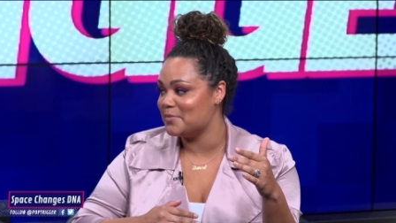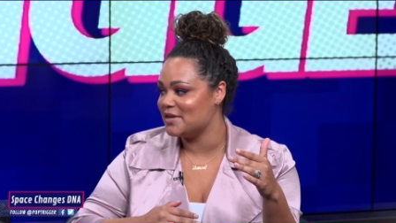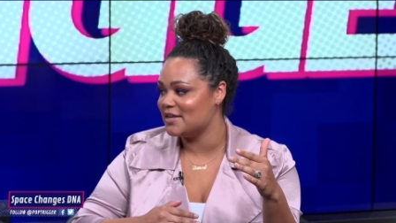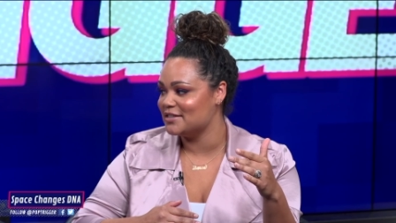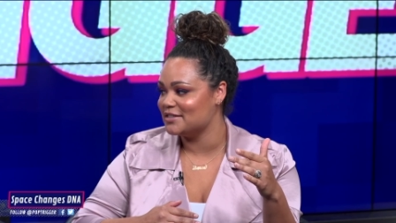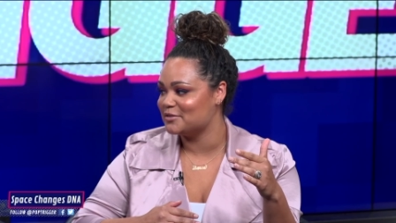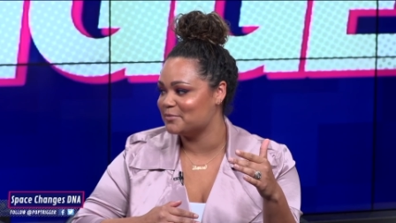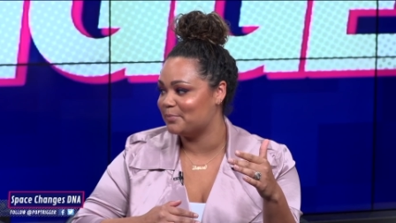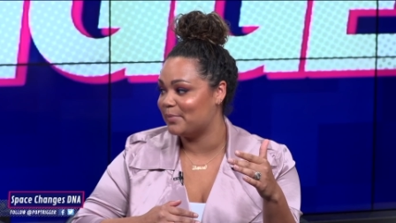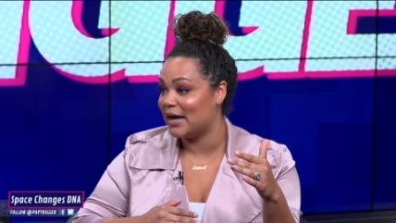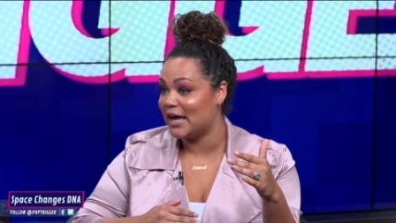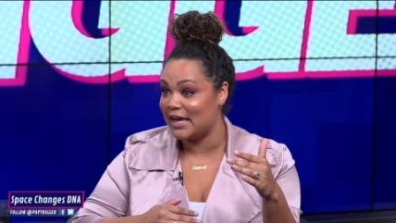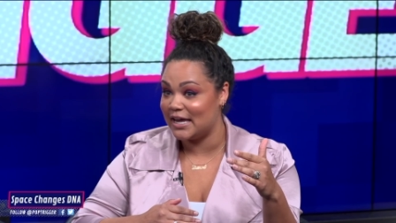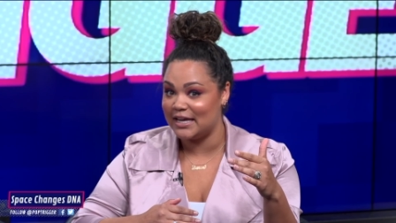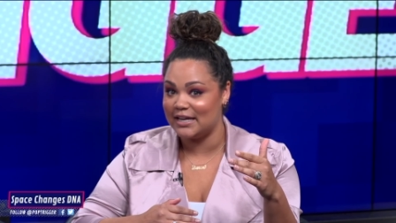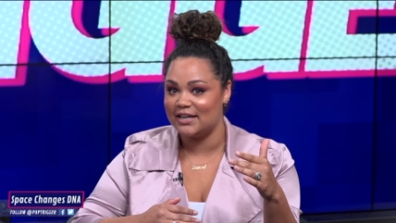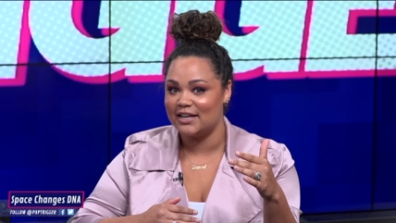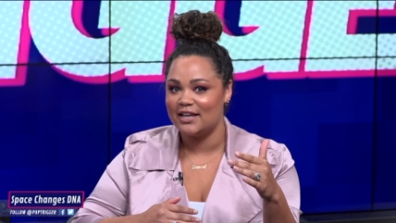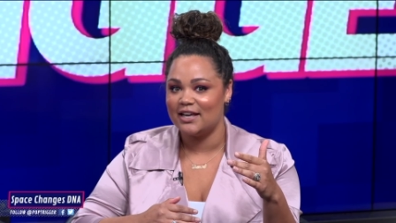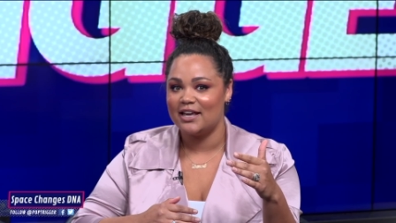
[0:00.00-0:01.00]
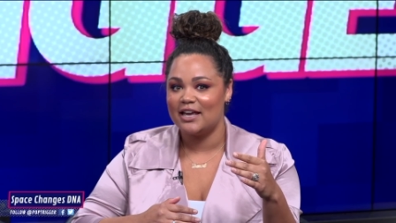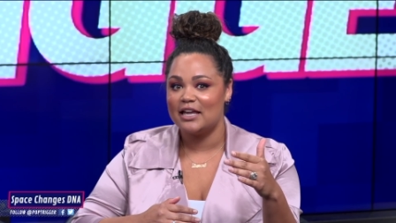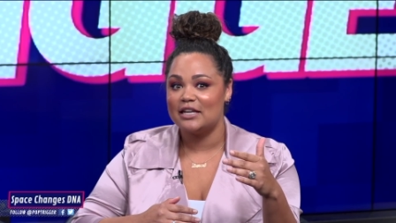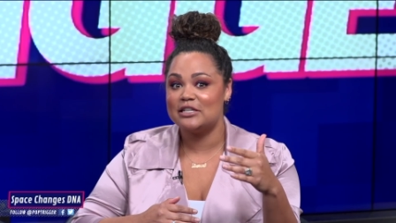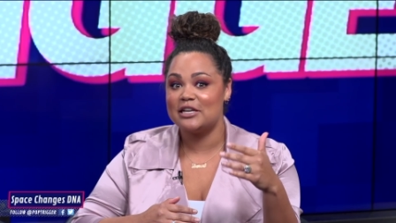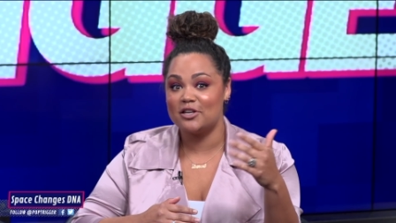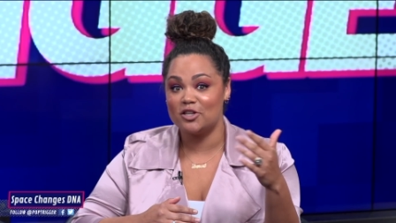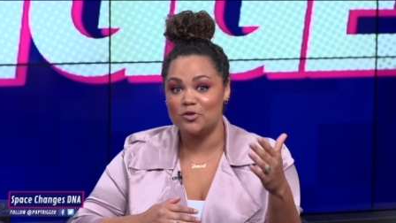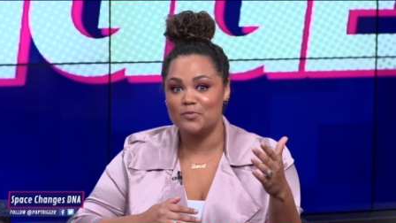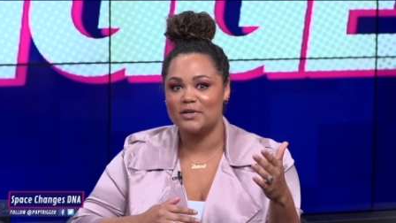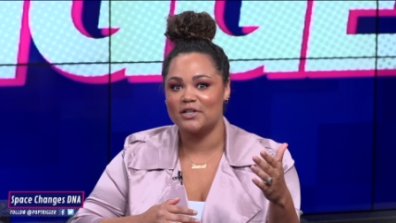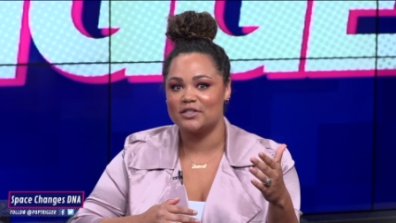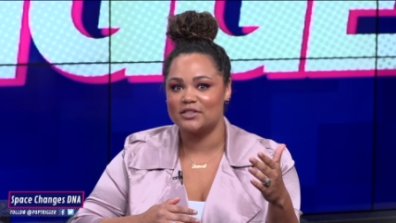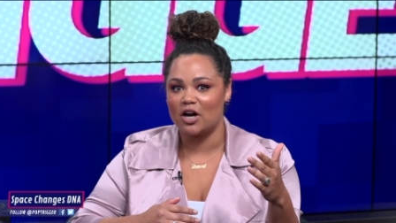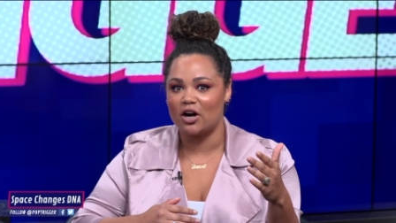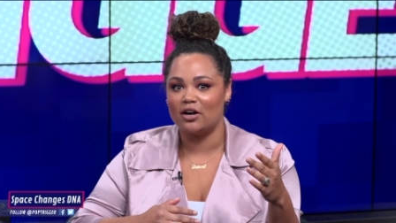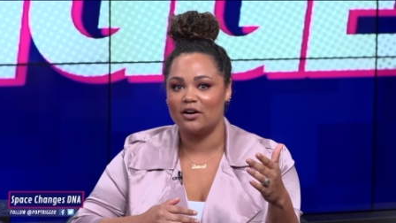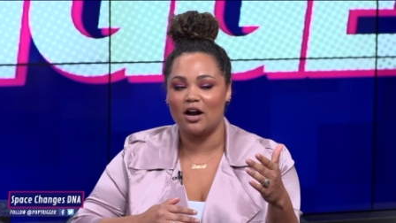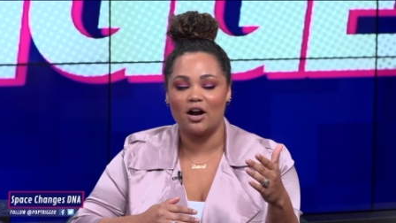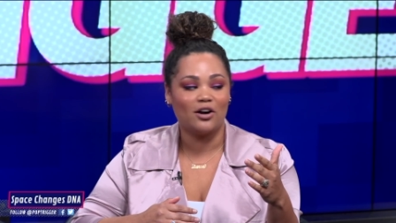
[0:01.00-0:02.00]
means, but telomeres
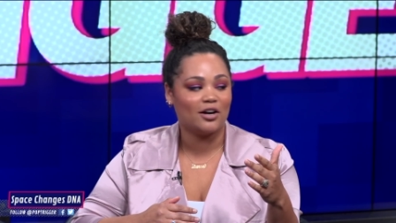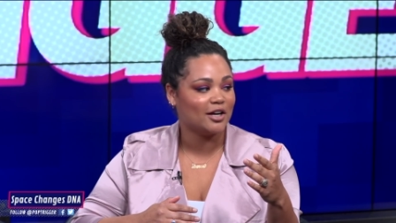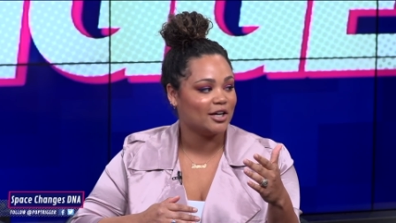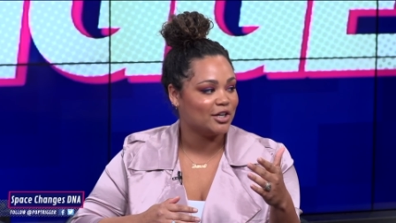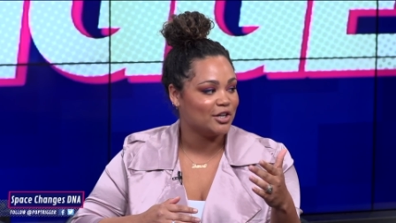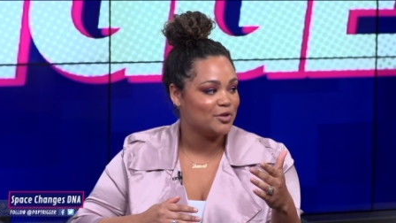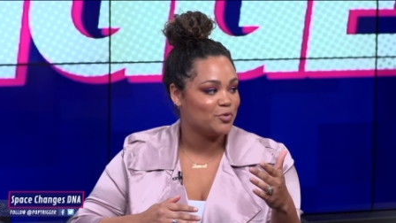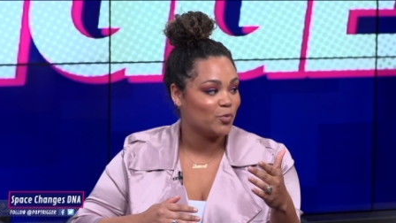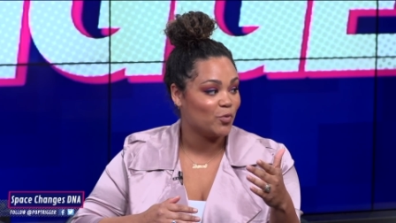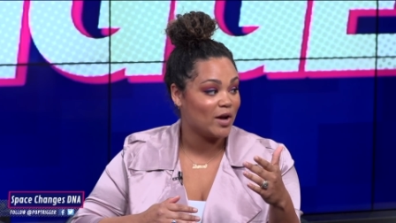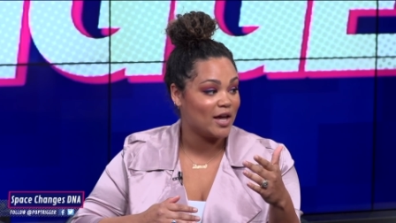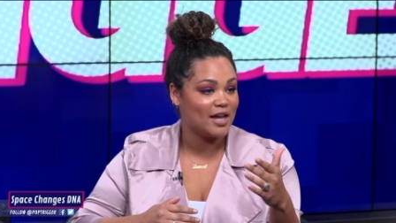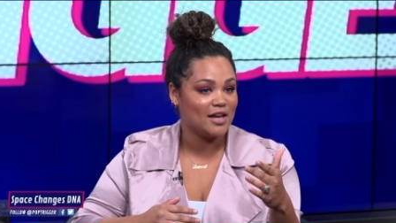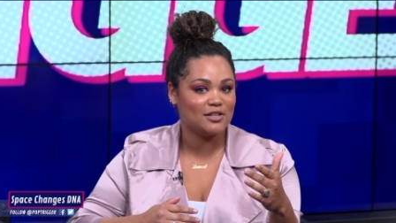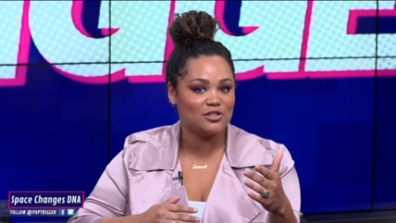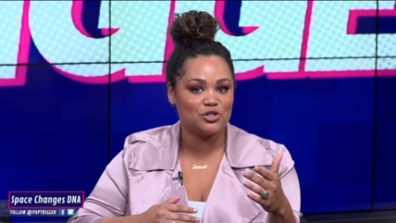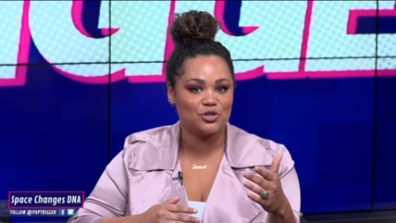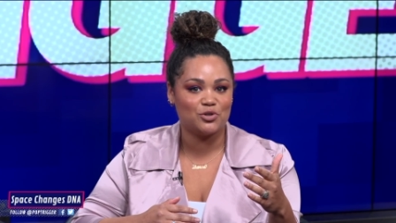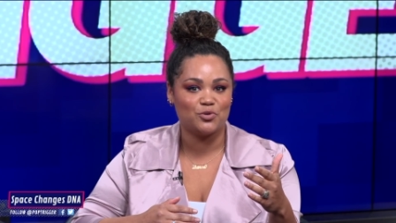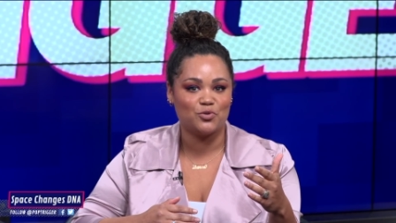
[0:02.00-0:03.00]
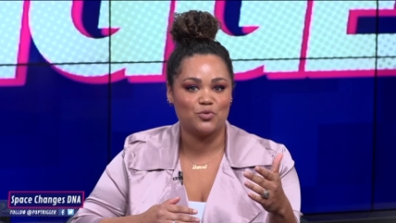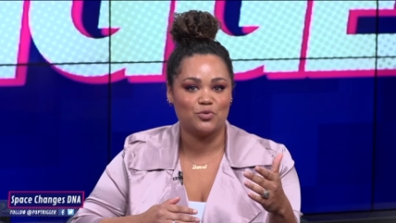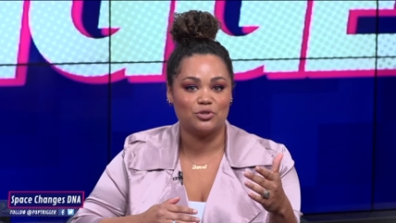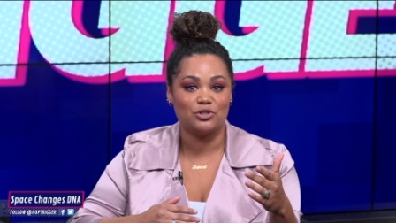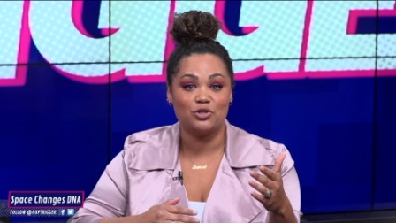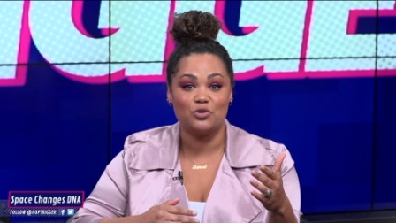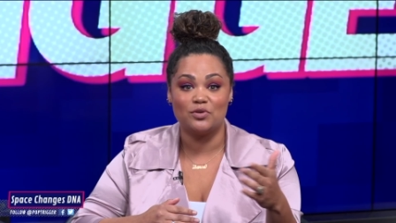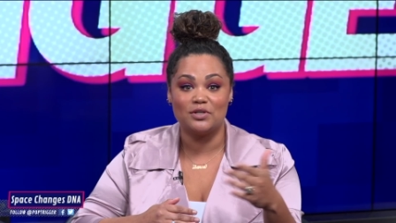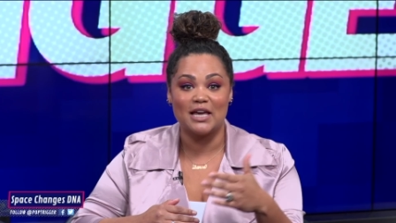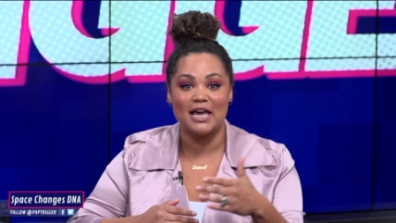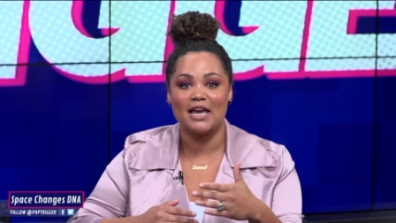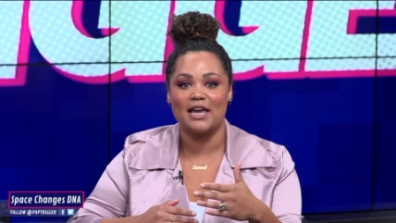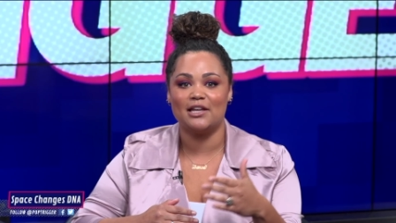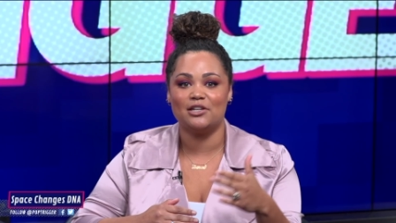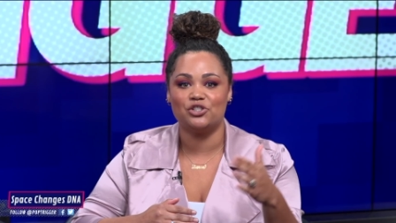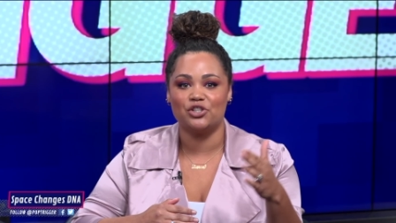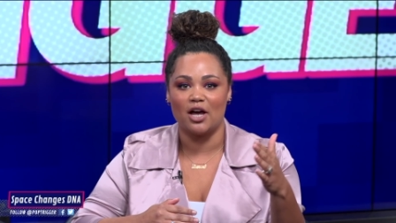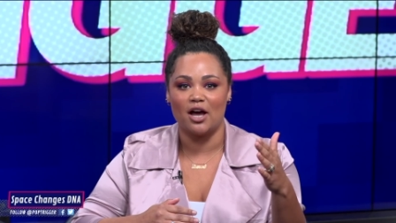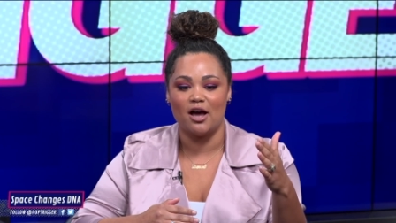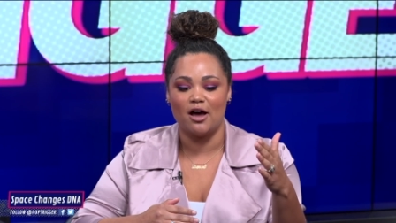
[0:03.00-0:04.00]
are, are a good way to to
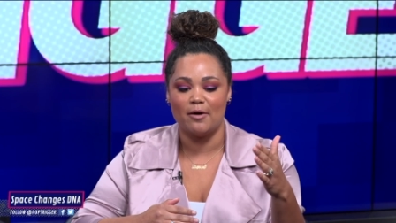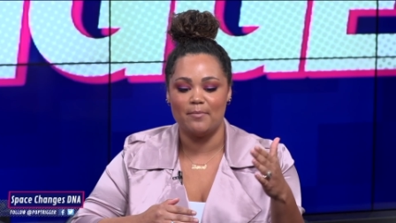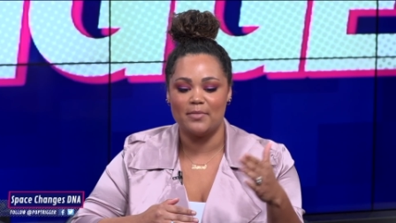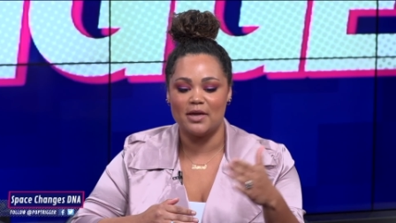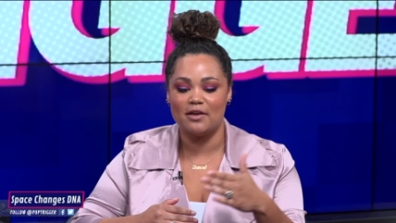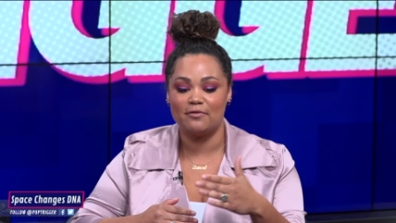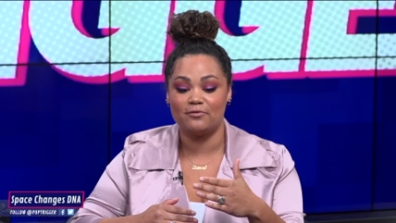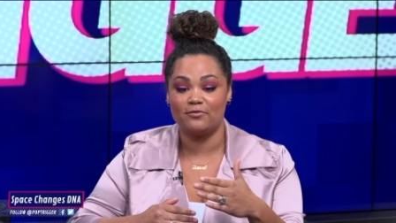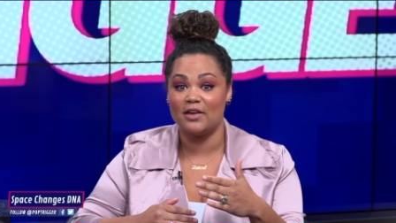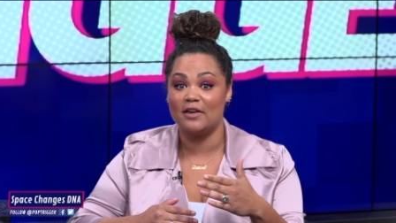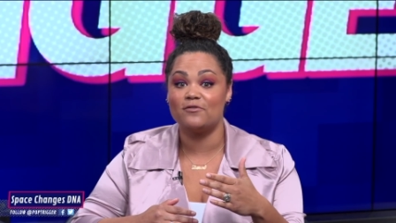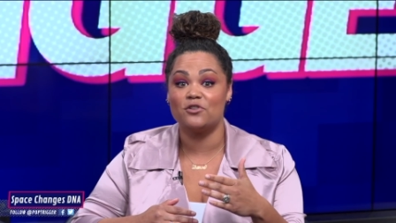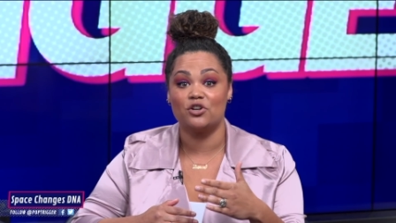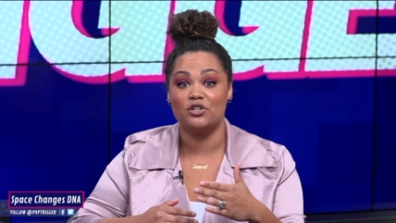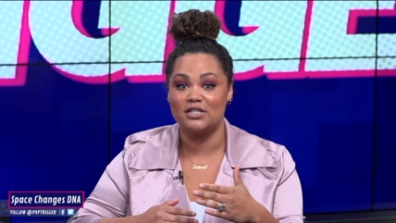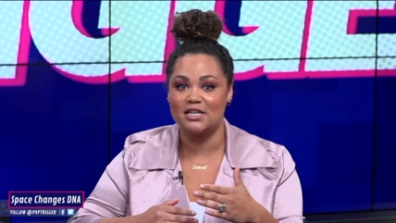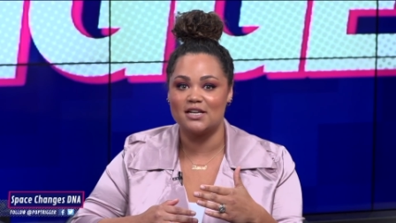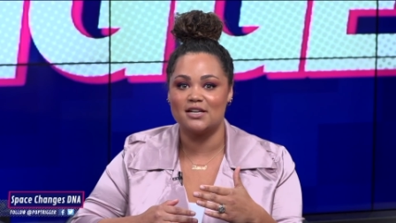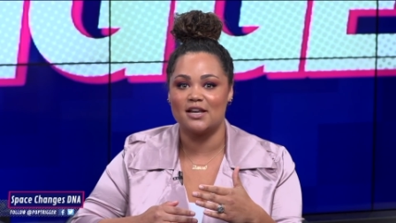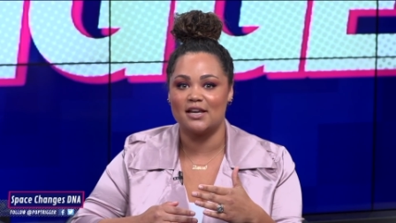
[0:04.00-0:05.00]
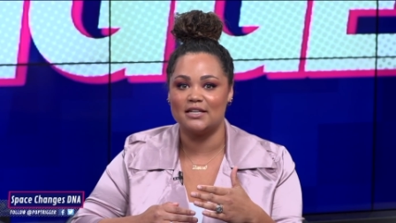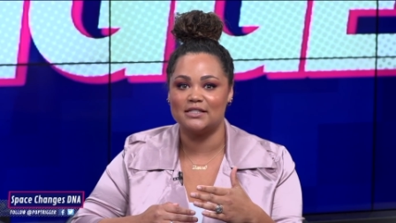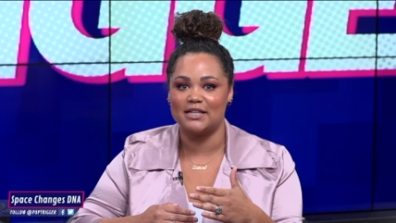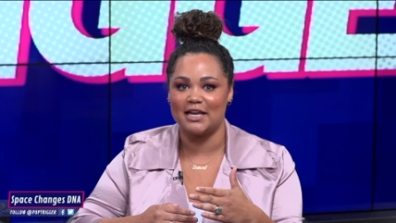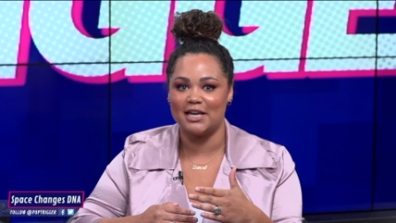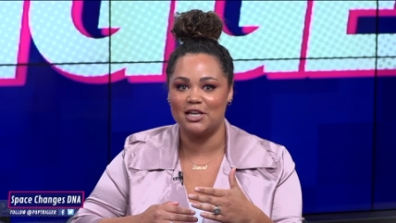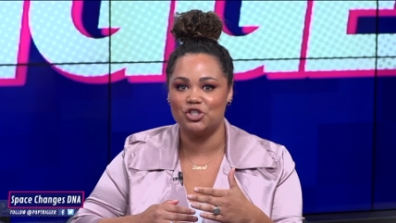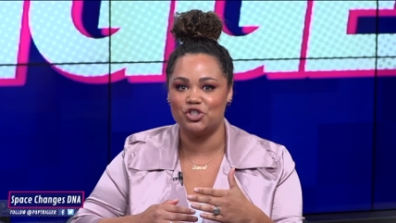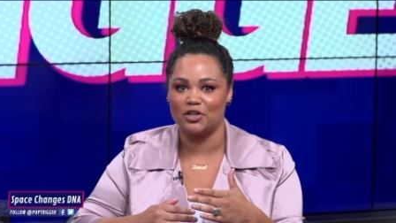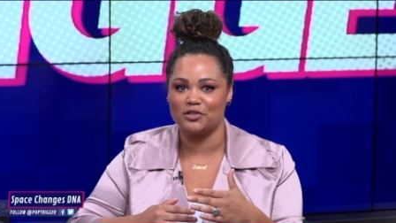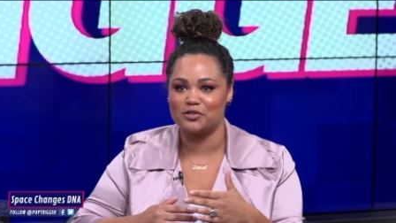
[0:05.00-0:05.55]
gauge um, if if your DNA is aging.